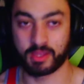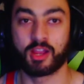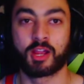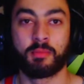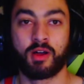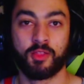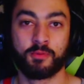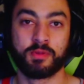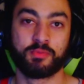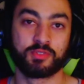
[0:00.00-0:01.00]
caring about
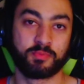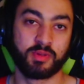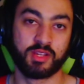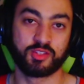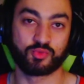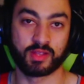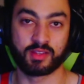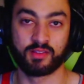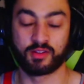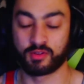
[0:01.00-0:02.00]
other people's opinions right
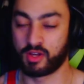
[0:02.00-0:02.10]
then and there.